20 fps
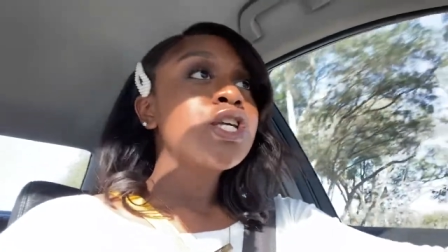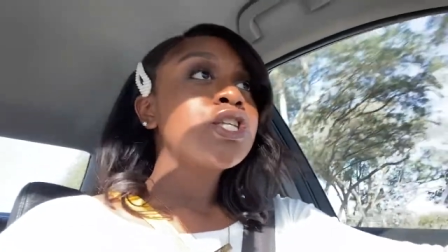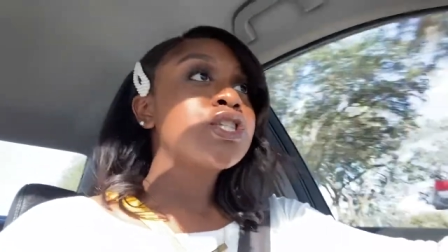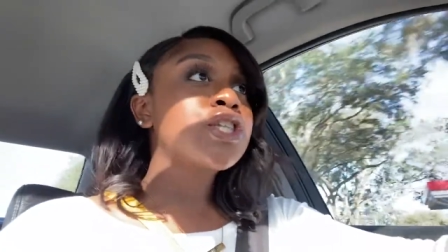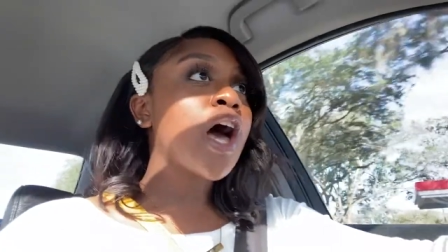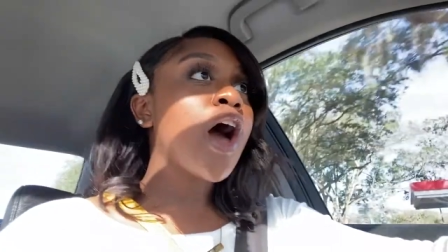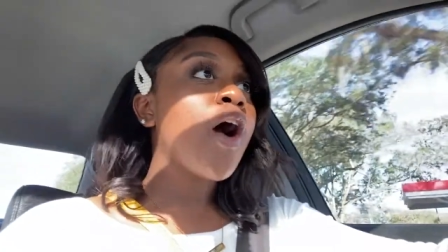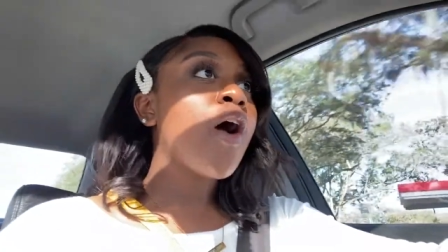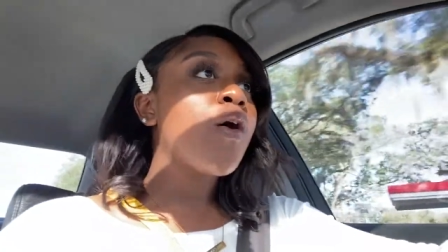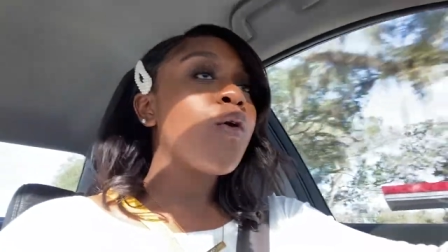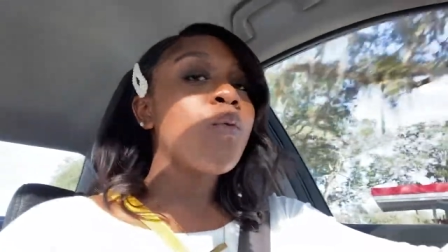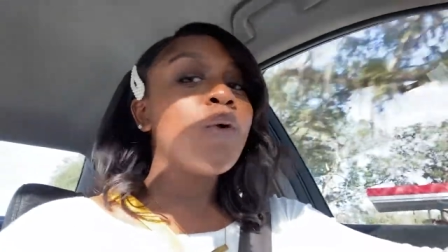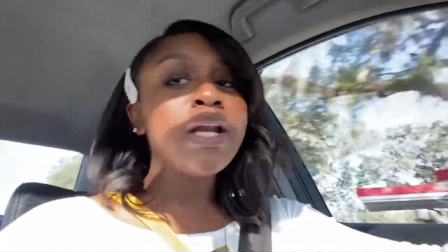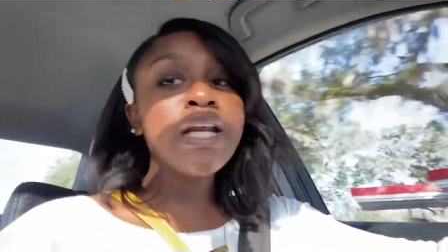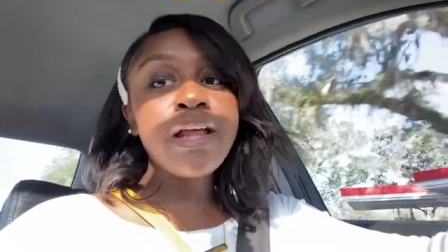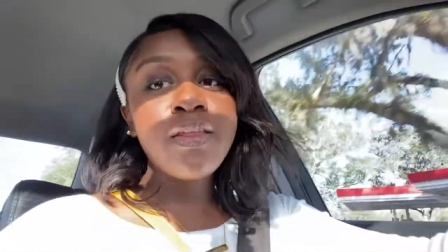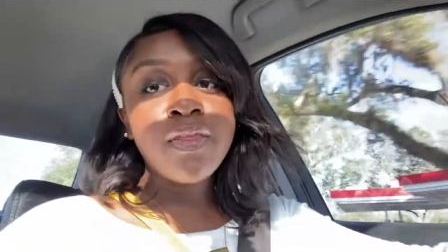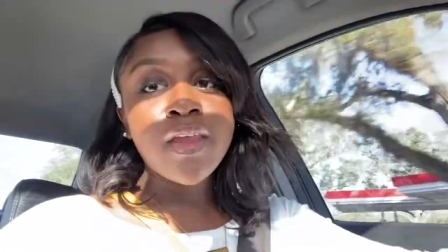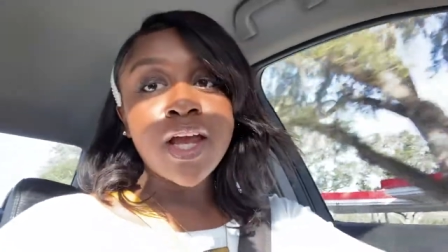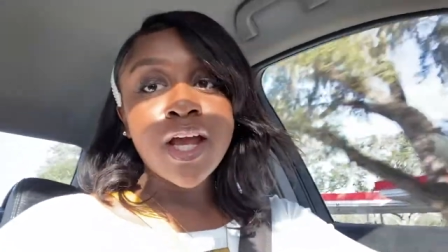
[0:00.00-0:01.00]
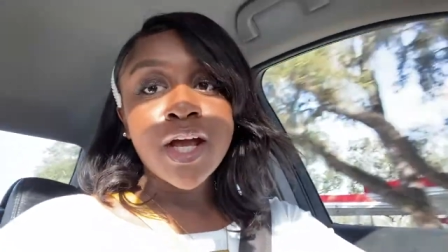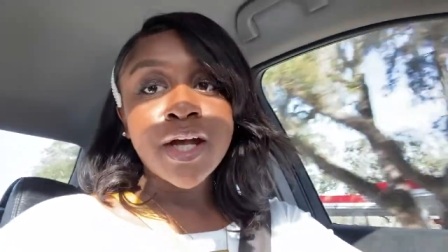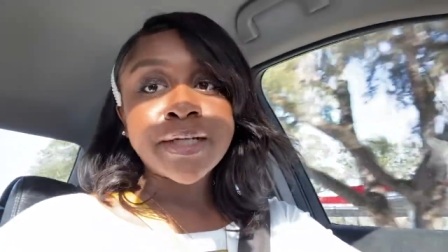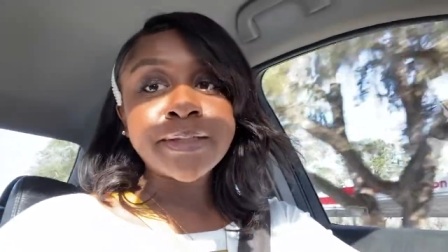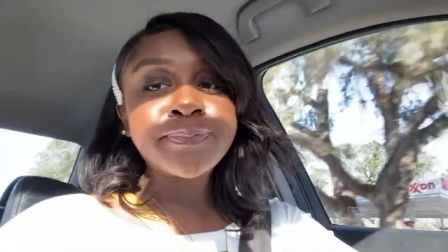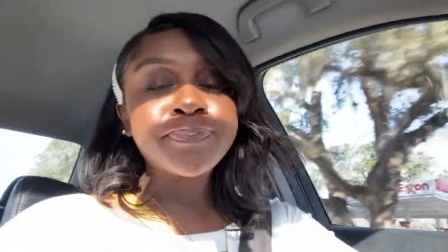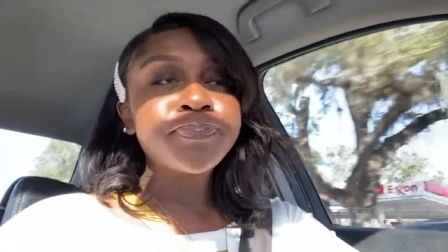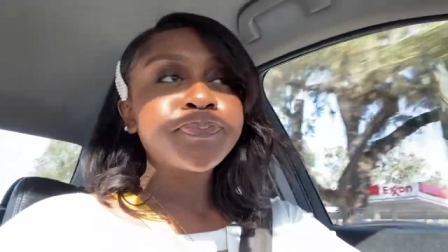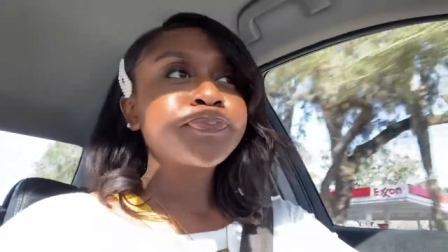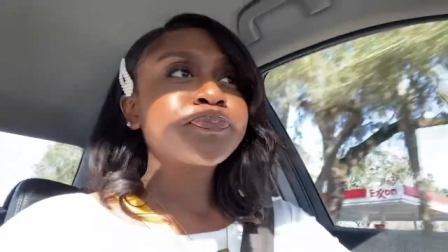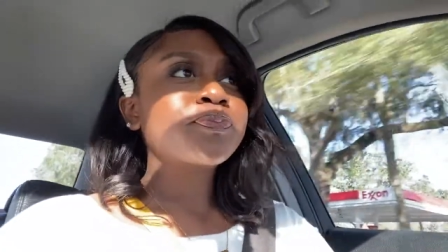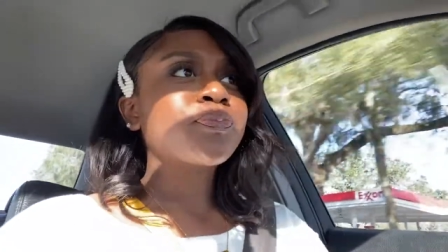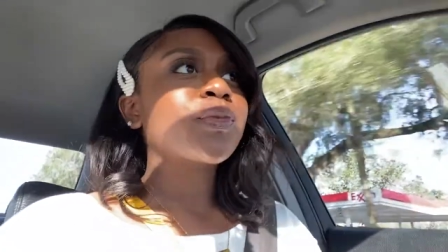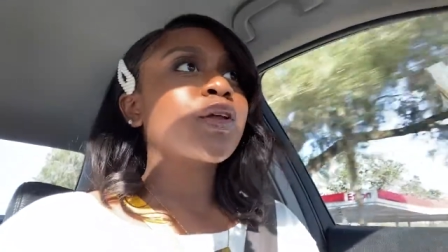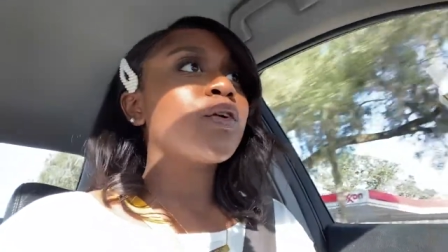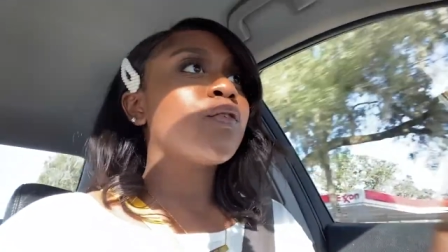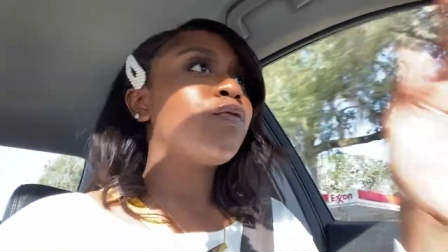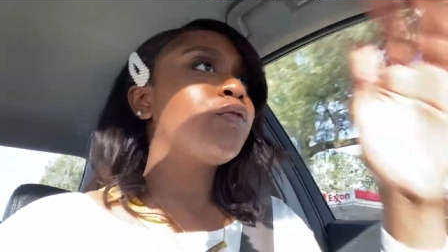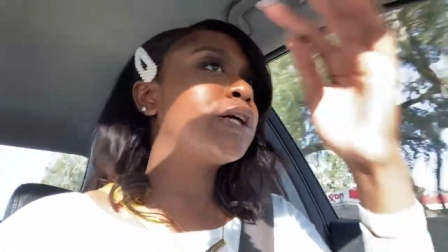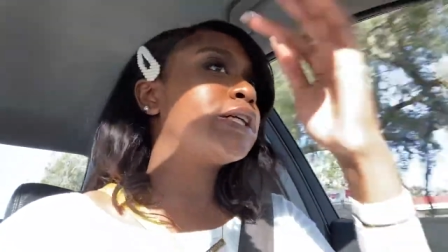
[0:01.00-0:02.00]
So went in there
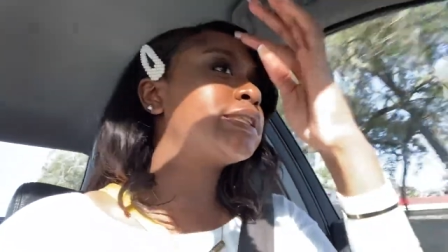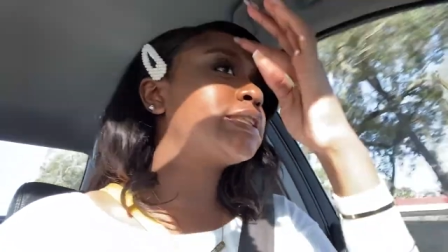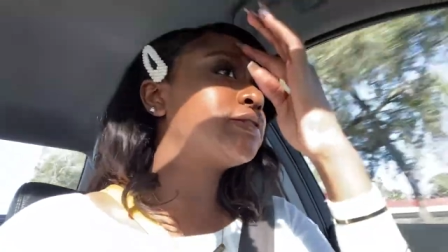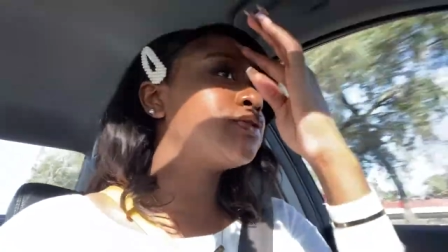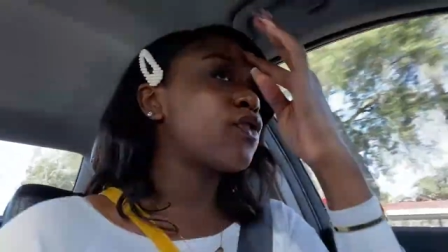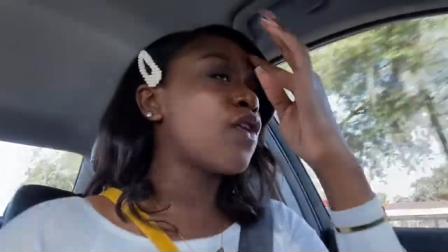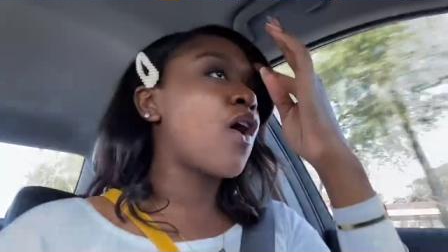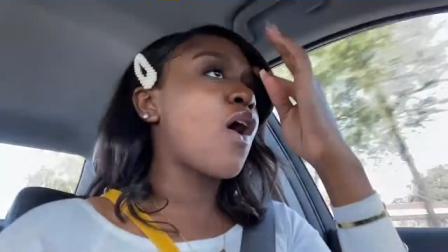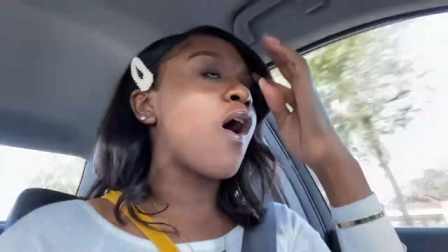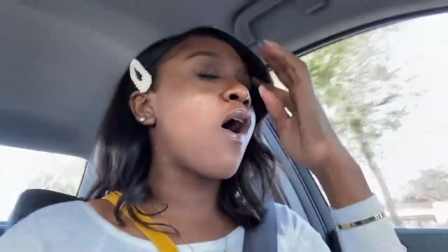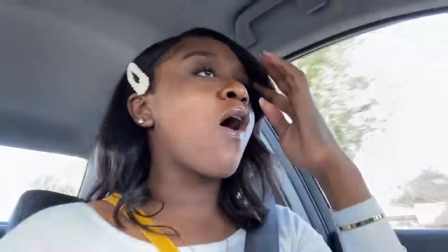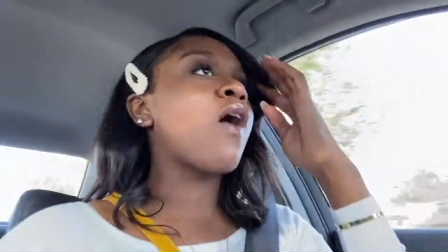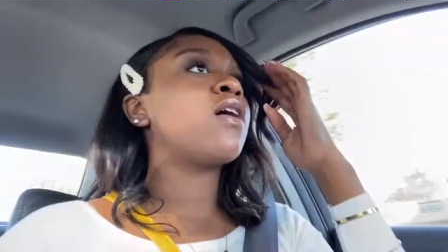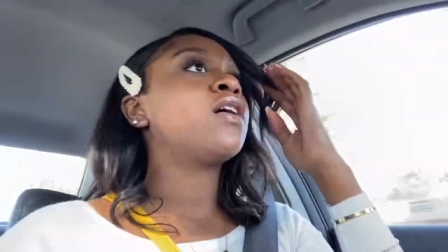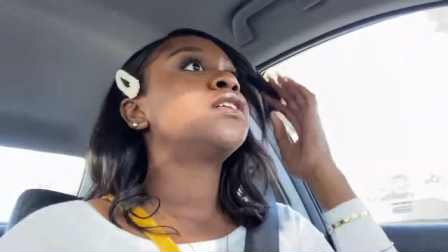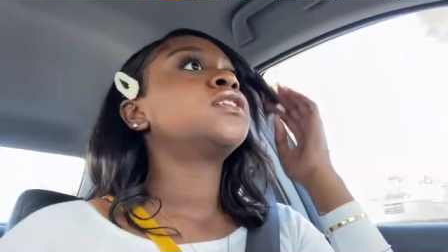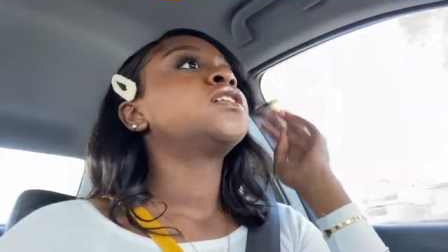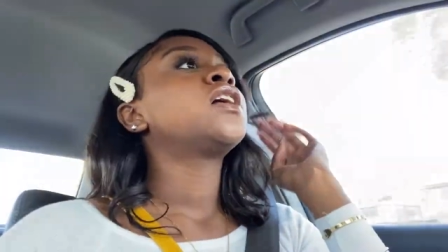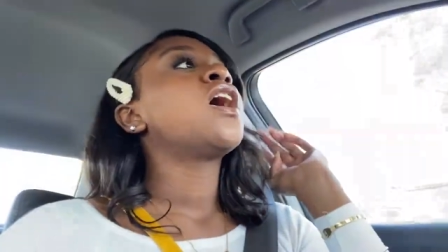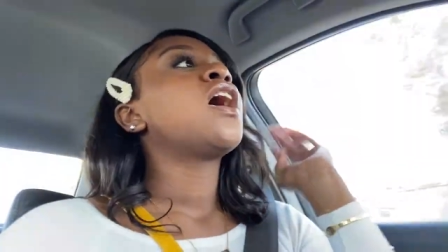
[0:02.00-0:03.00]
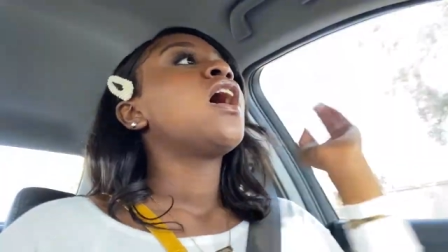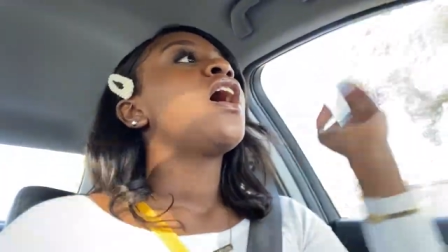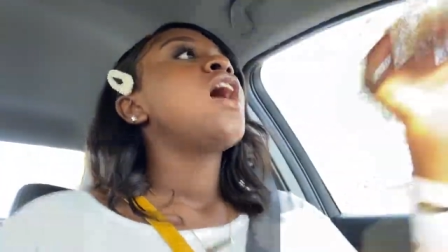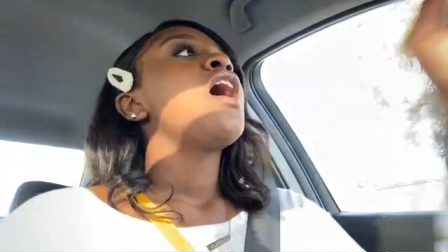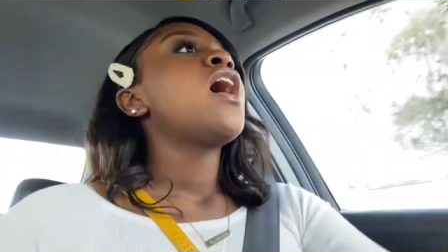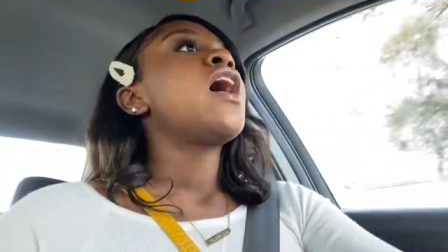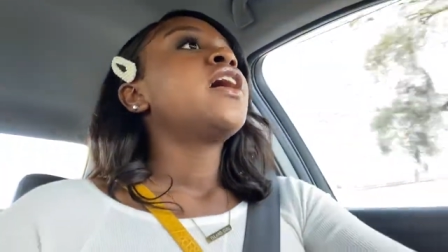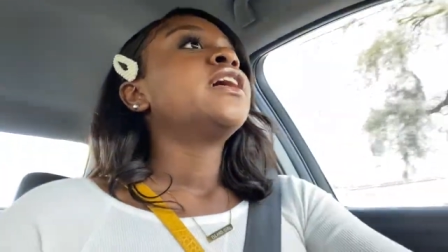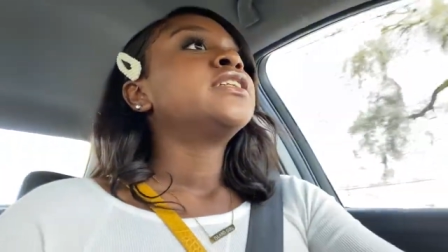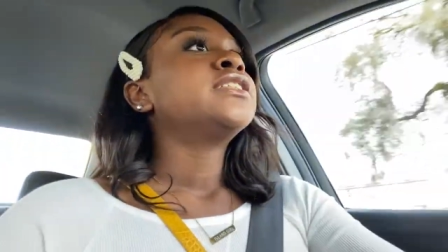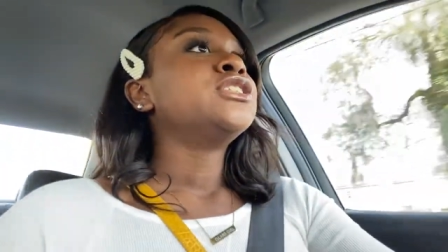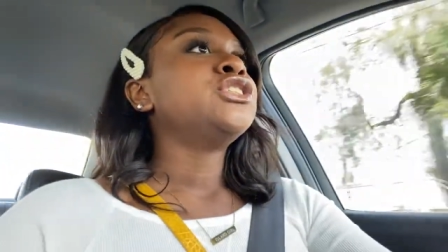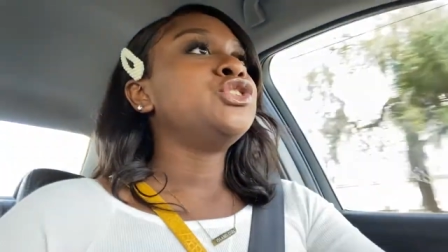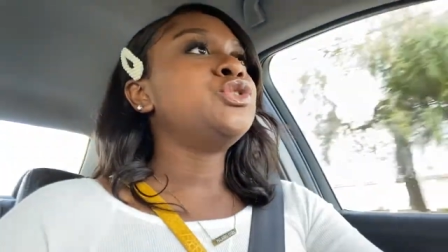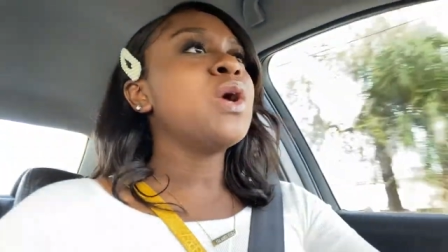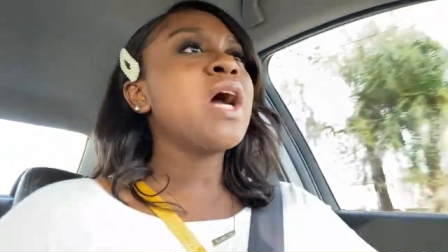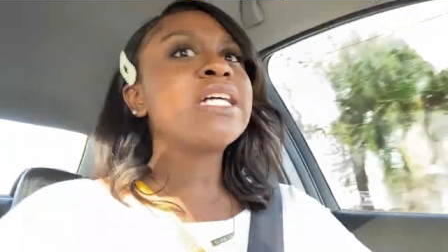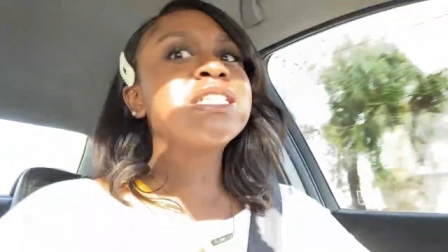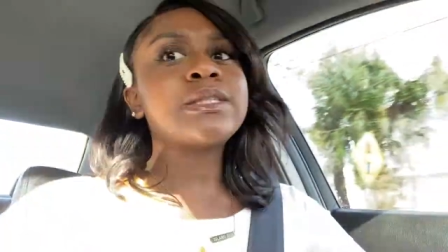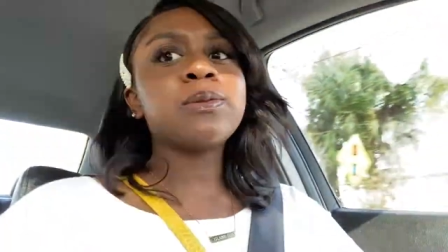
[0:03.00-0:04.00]
first of all,
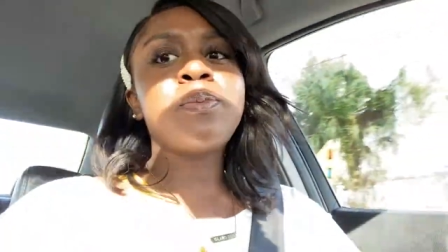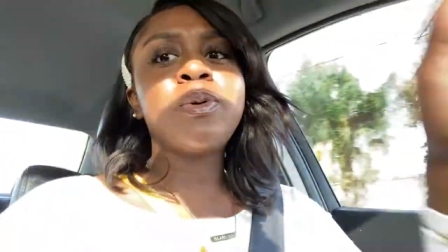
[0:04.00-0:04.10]
you have to